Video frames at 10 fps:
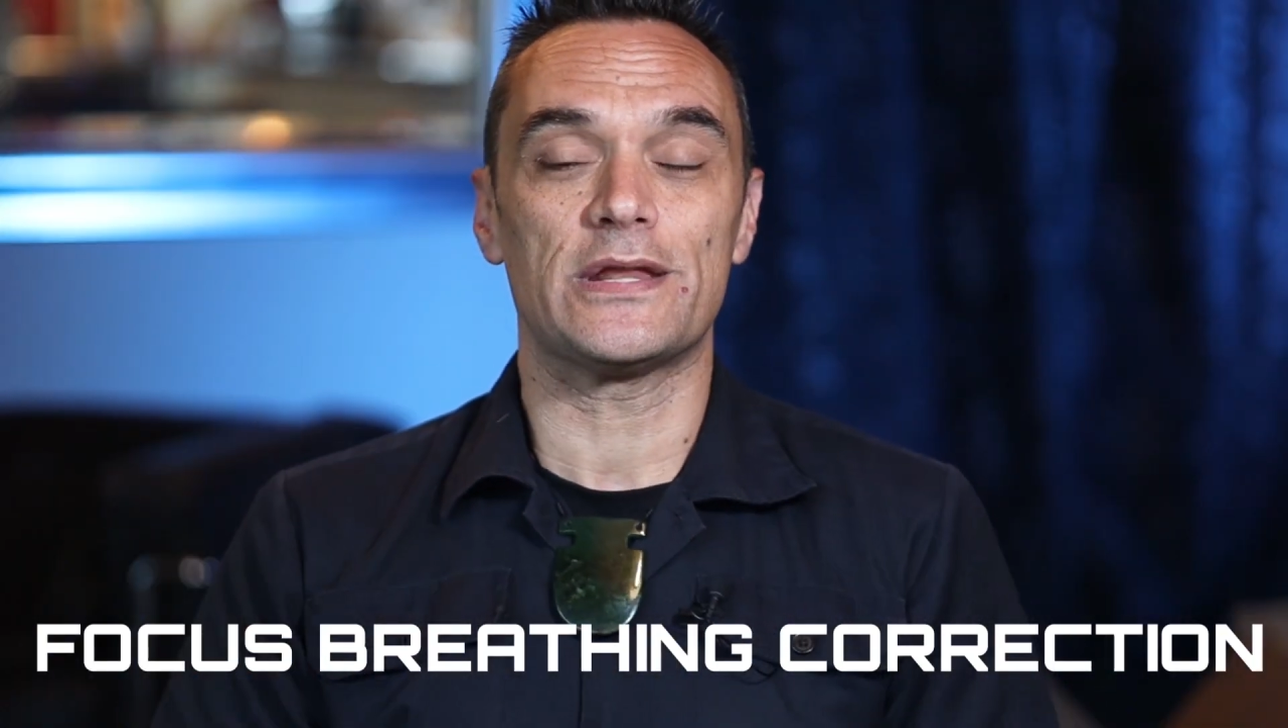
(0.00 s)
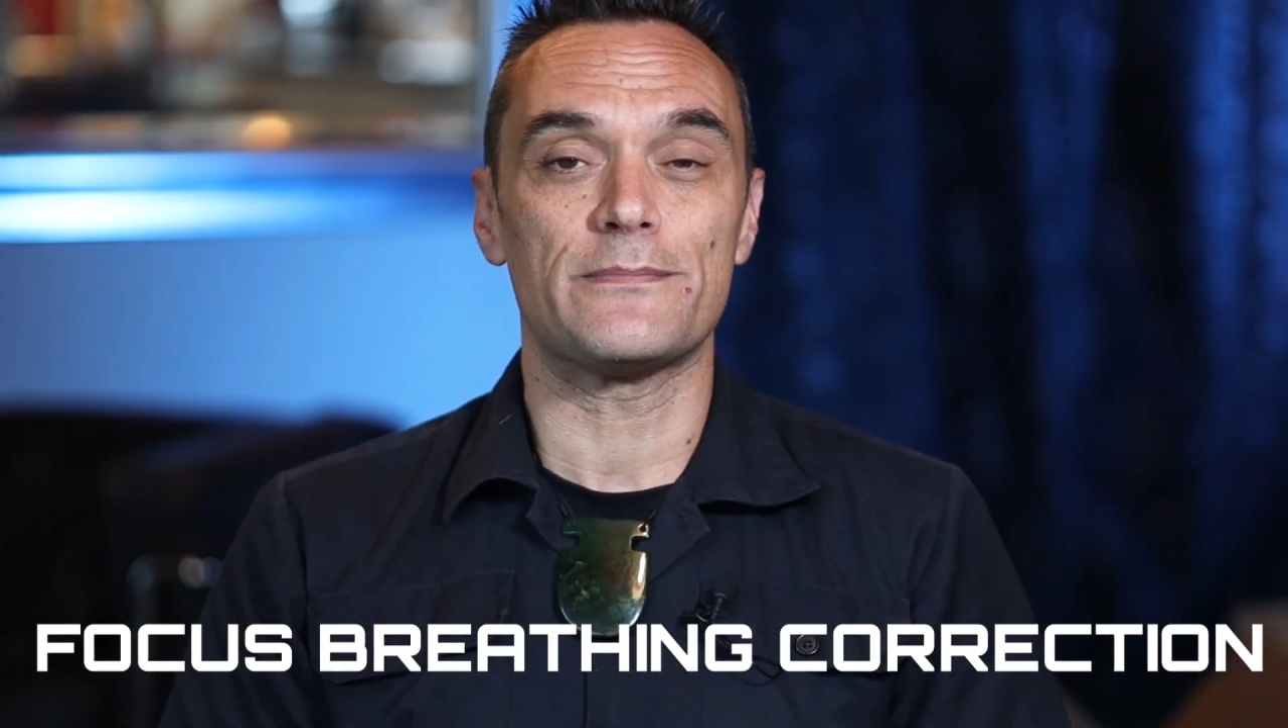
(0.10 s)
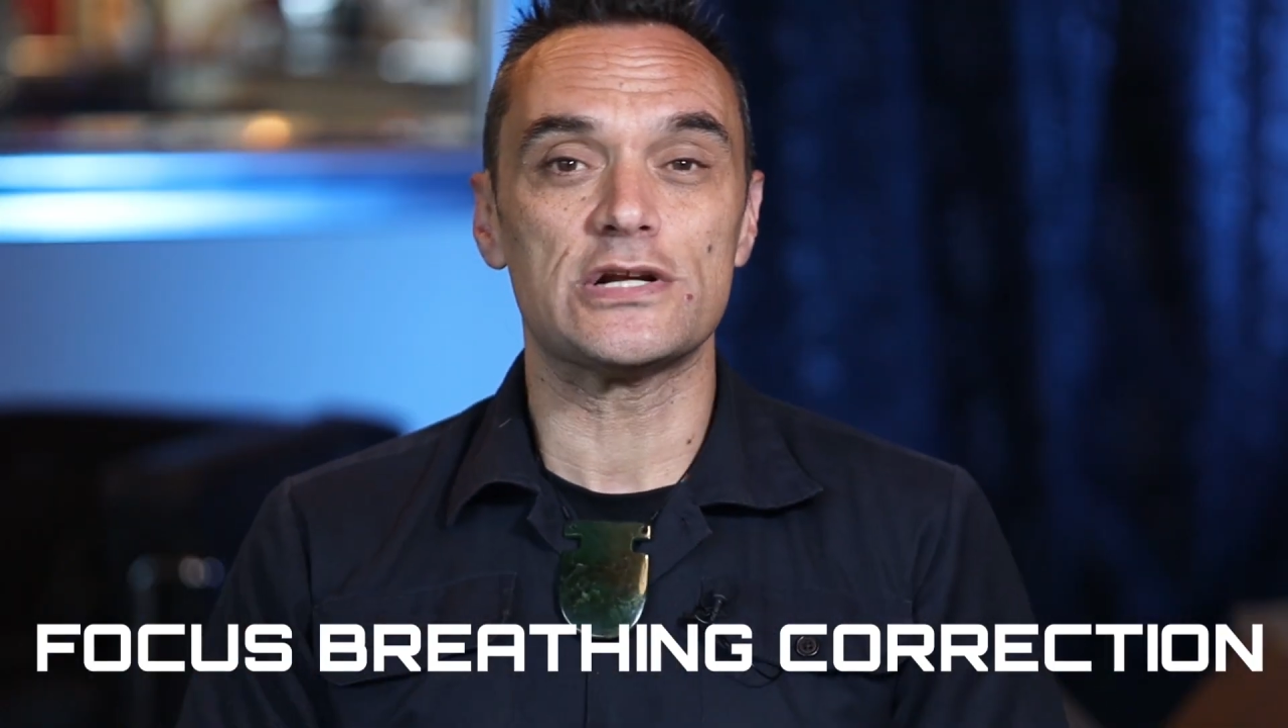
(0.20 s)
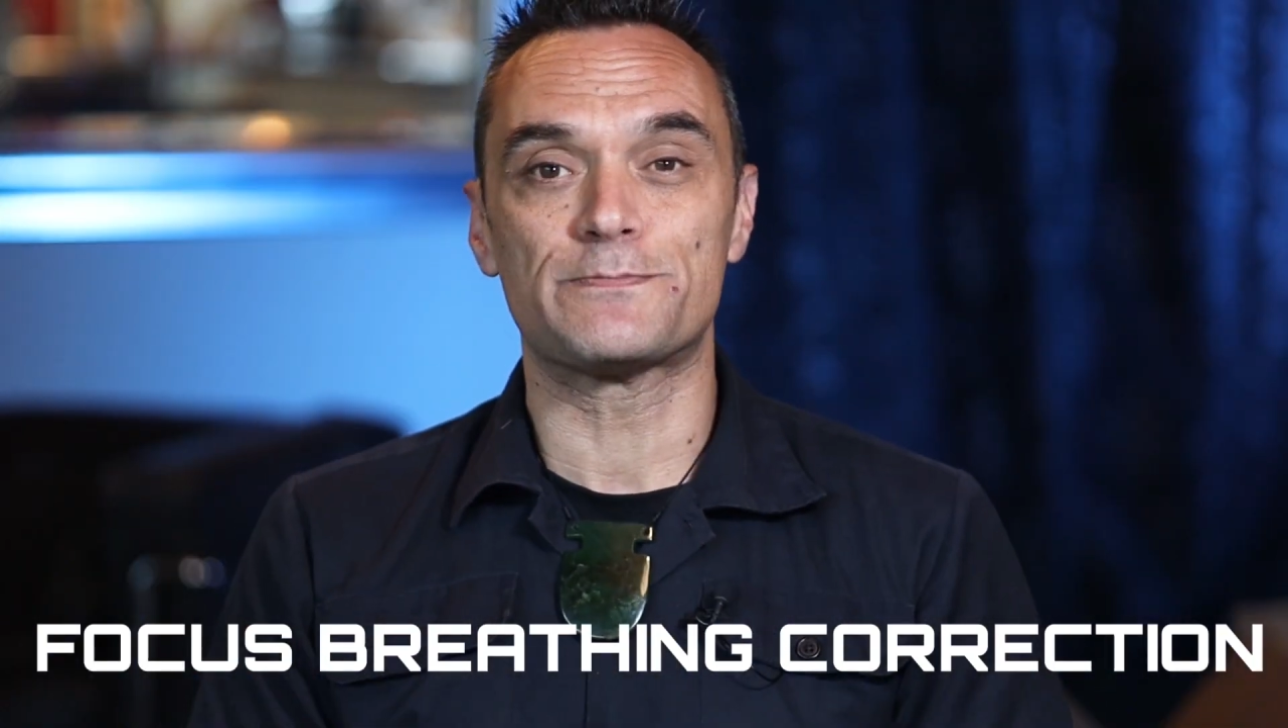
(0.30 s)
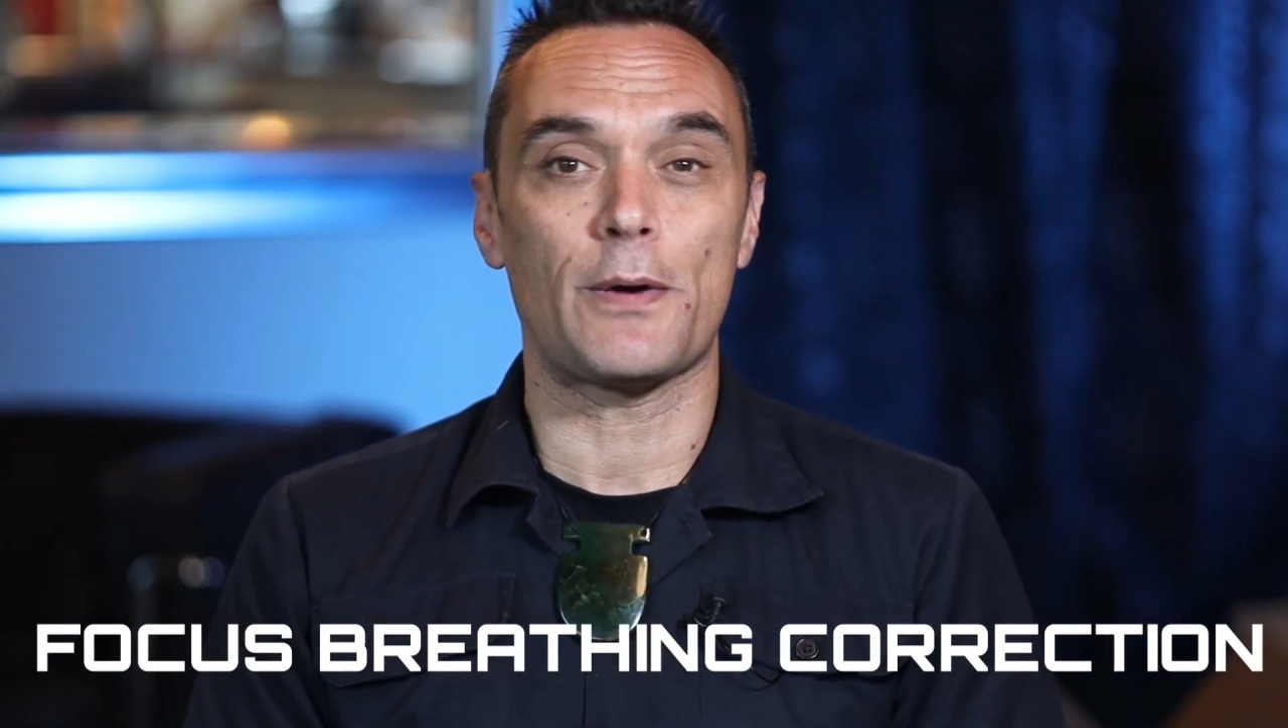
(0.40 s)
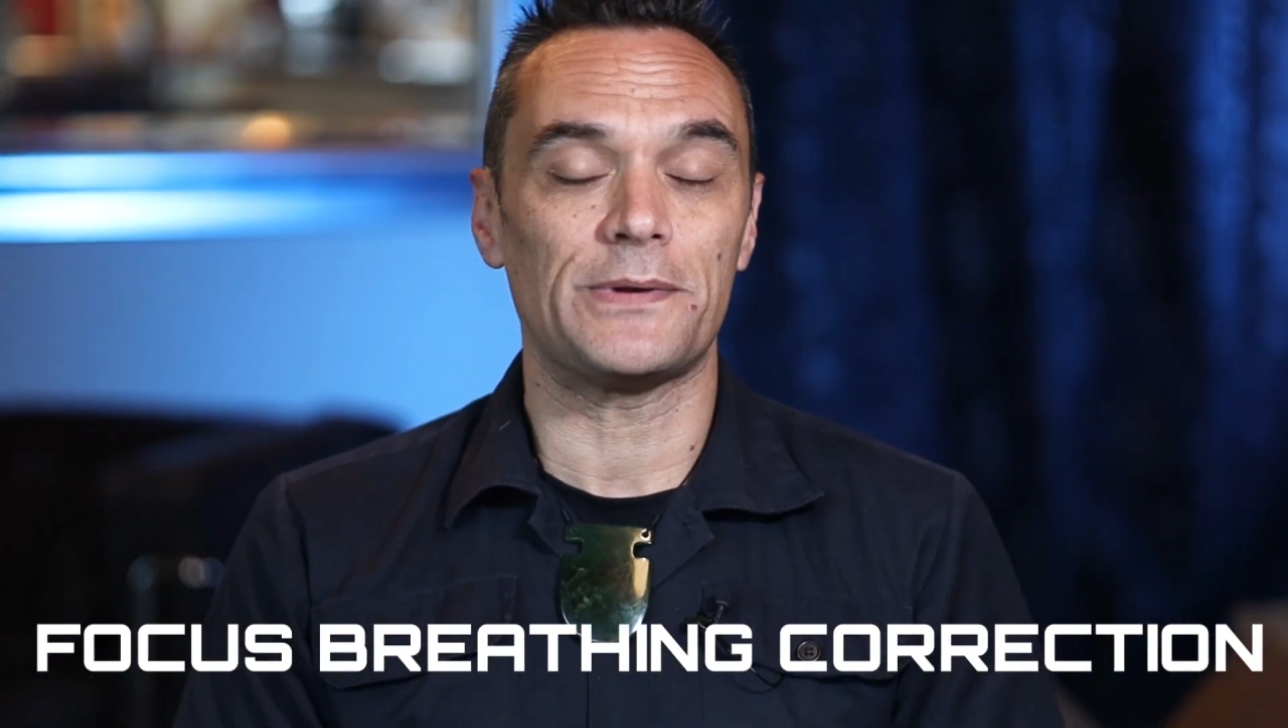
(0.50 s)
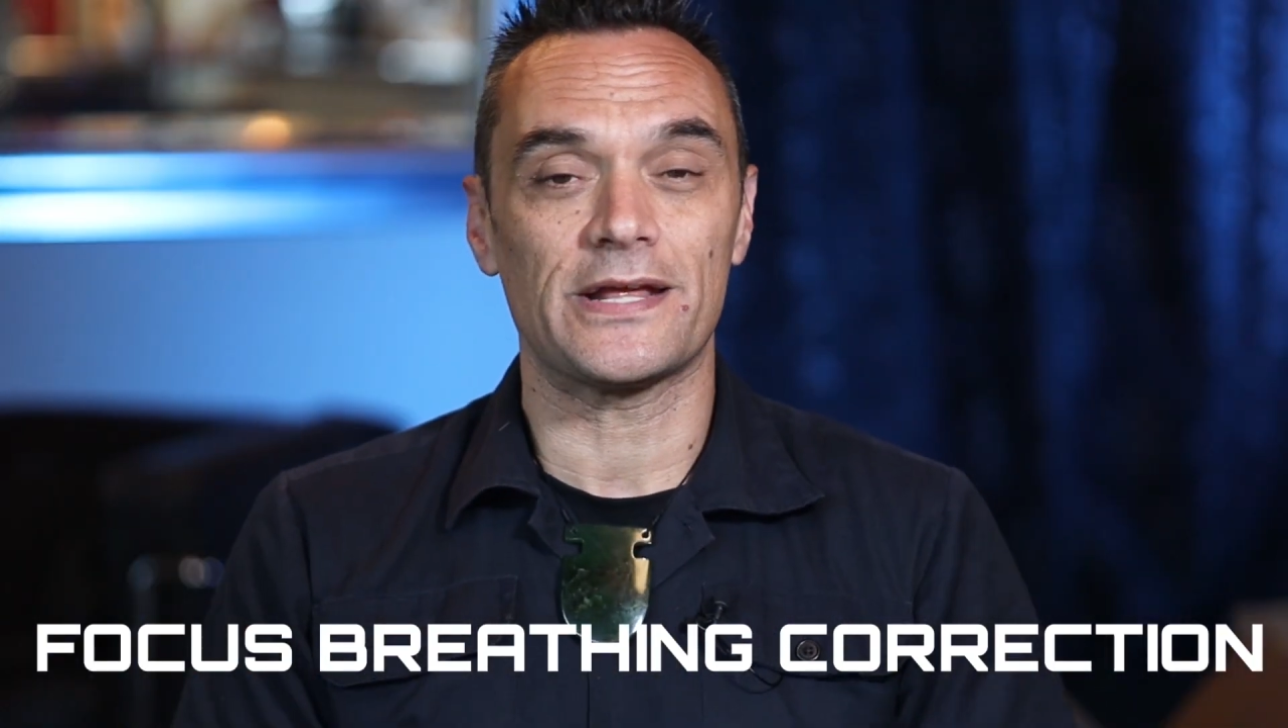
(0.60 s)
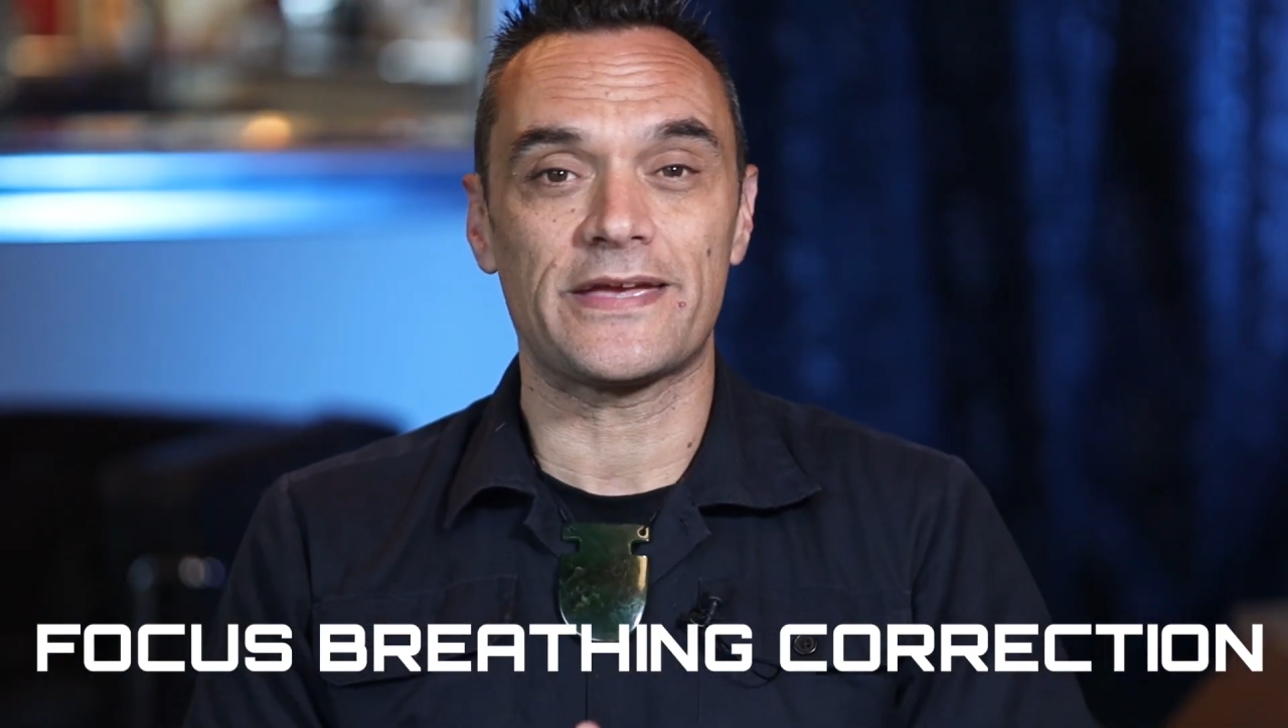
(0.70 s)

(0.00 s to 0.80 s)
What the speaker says: of the most popular